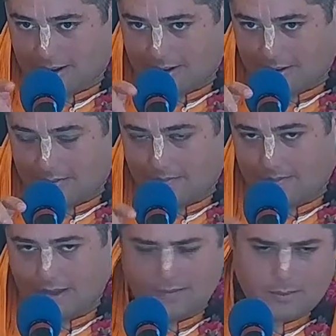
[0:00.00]
radio.
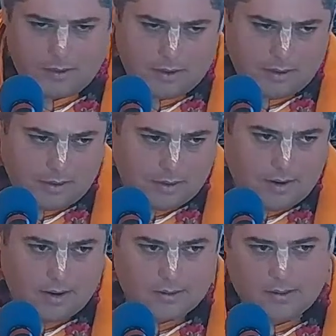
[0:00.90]
Even when you go into
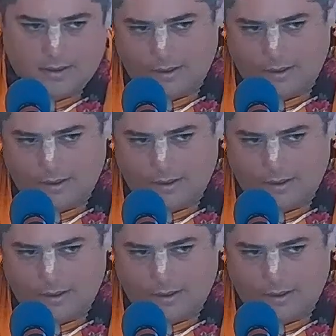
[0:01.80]
cars